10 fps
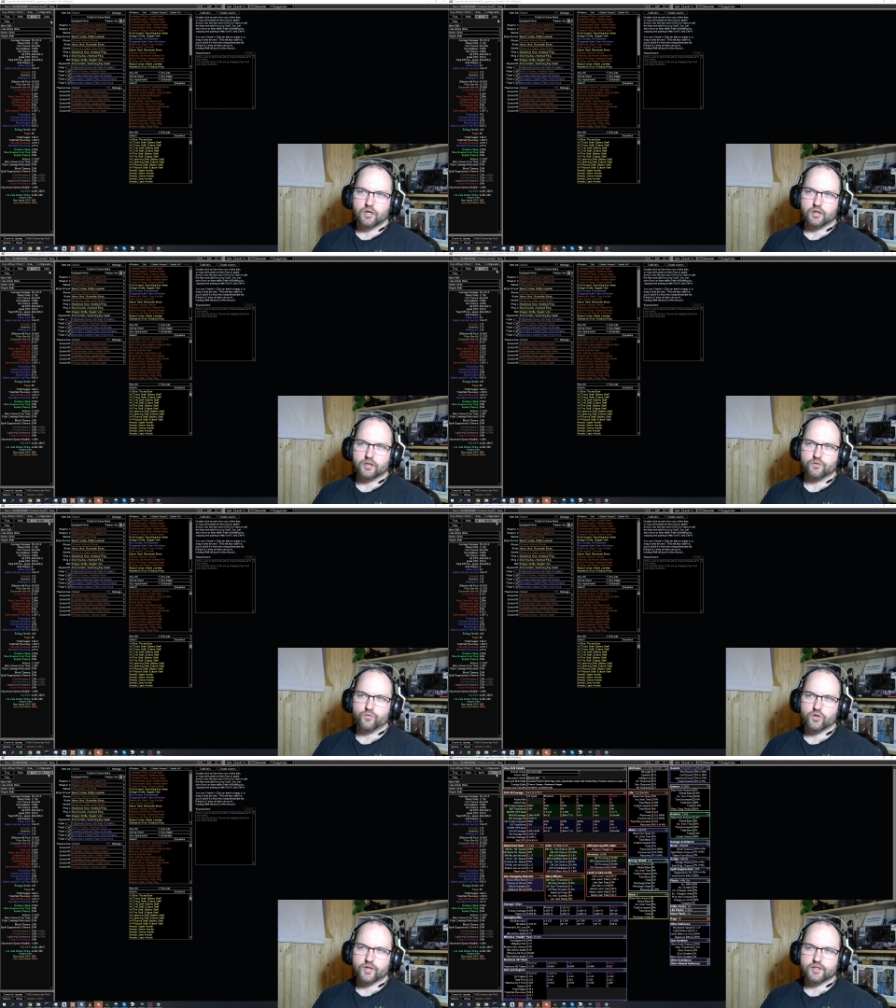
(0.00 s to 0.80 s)
And
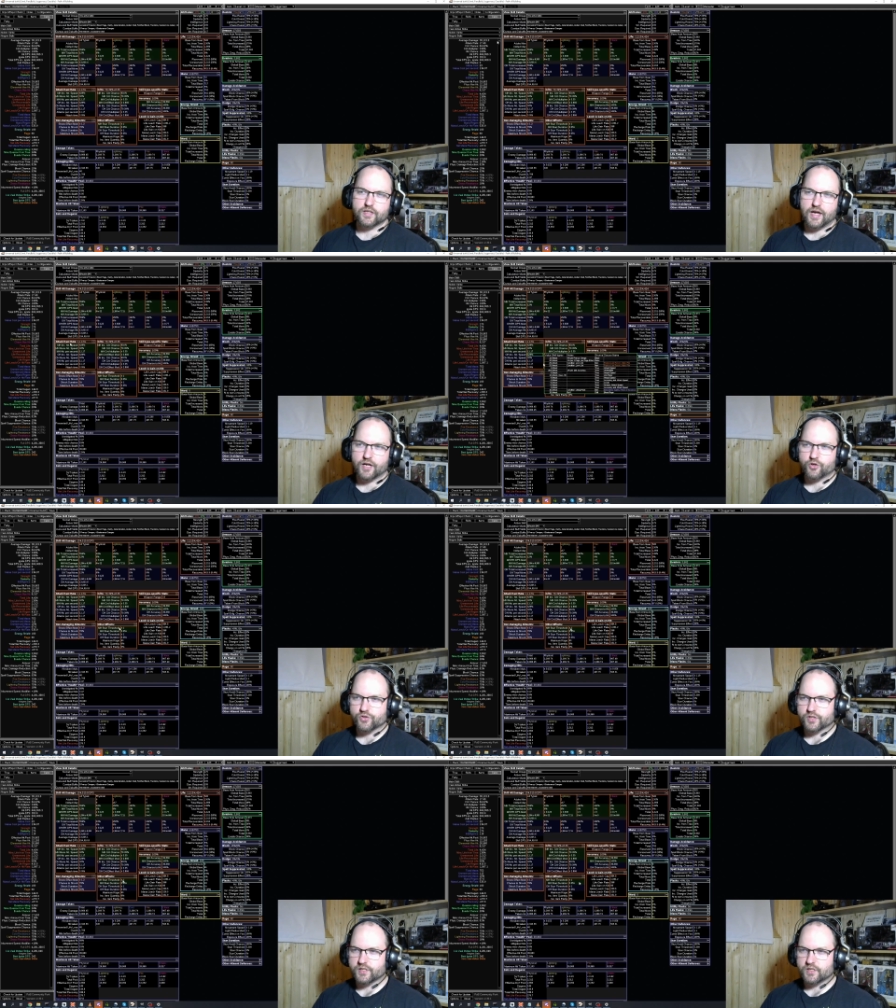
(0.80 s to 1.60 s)
if we look at the
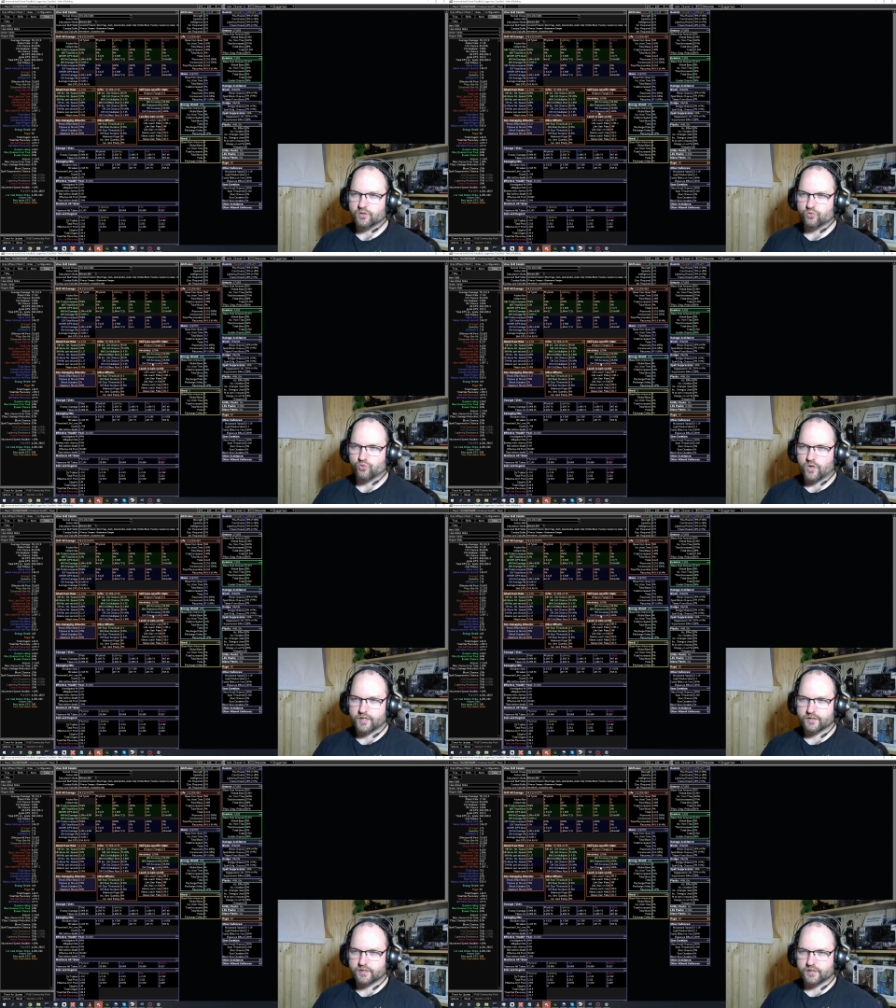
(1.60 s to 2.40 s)
accuracy
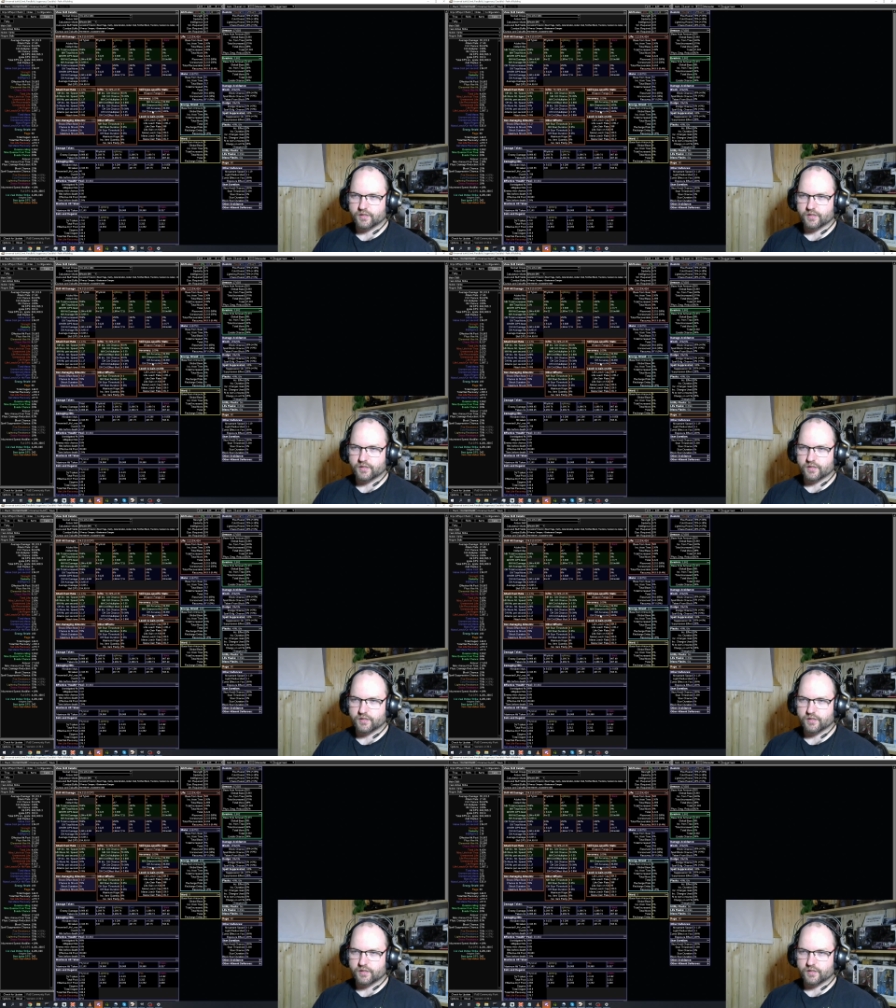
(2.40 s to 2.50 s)
right